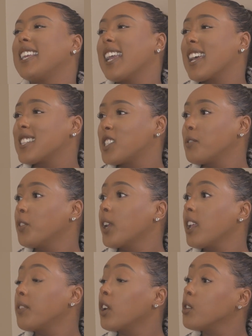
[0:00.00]
Yes, to
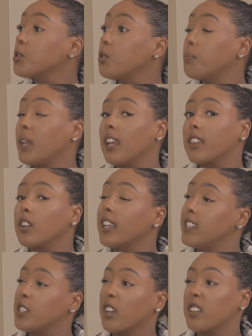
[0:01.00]
forgive and also be a little
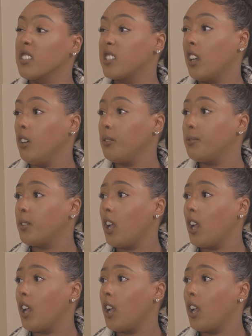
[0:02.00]
easier on yourself.